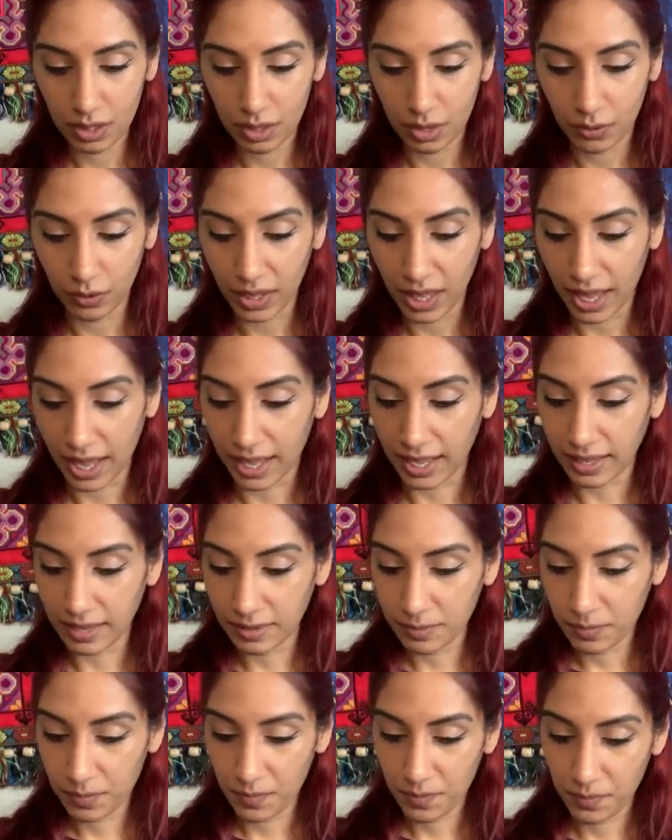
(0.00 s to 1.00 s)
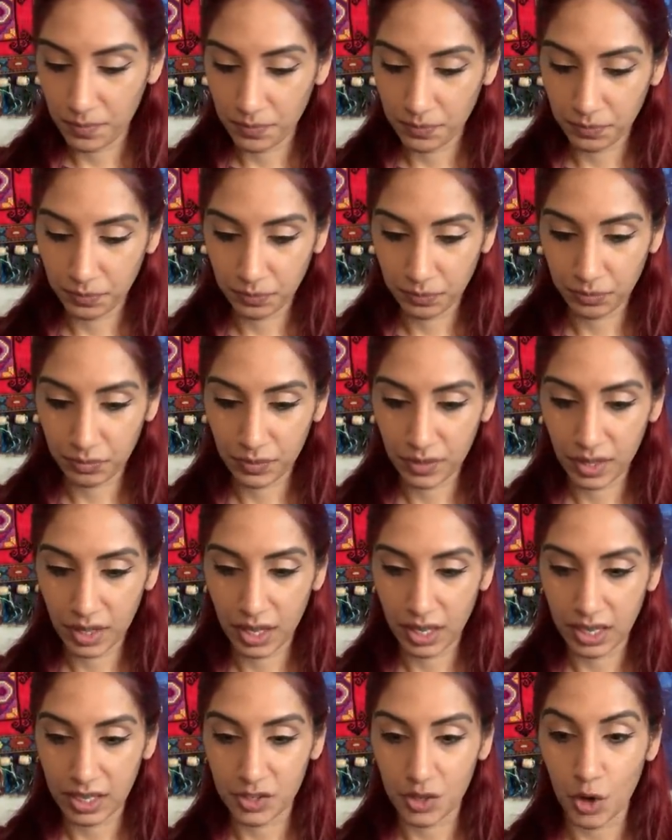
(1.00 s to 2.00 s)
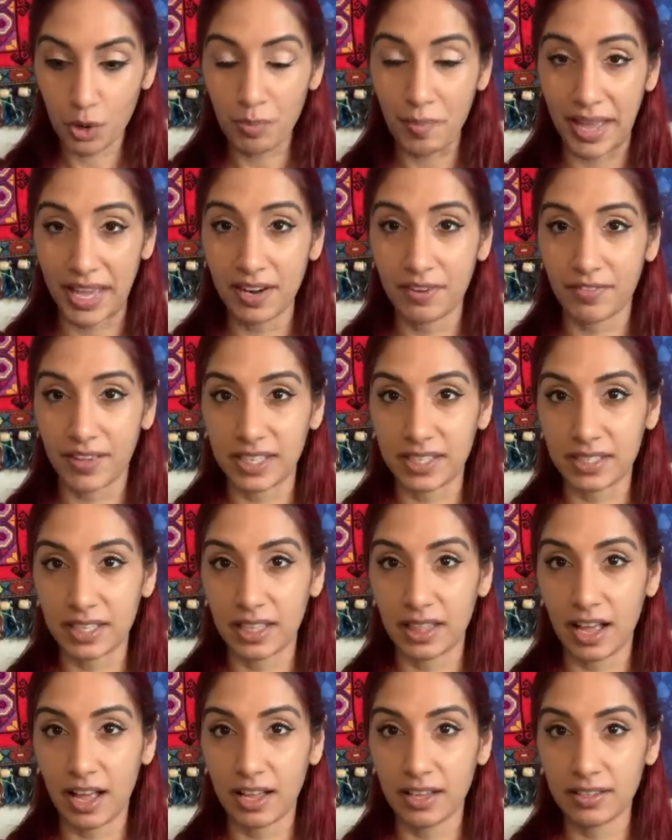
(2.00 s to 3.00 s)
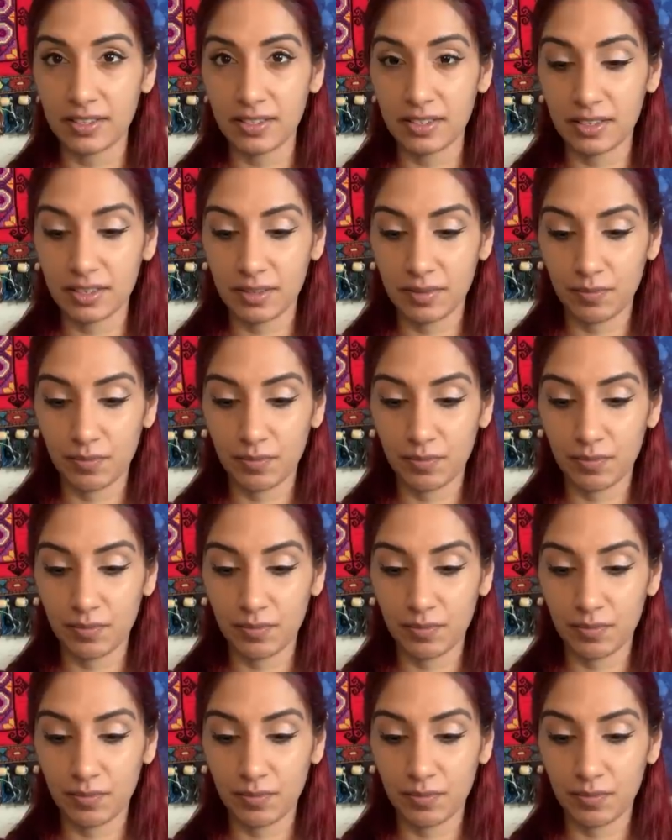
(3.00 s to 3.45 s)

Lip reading: Okay, because you're manifesting that,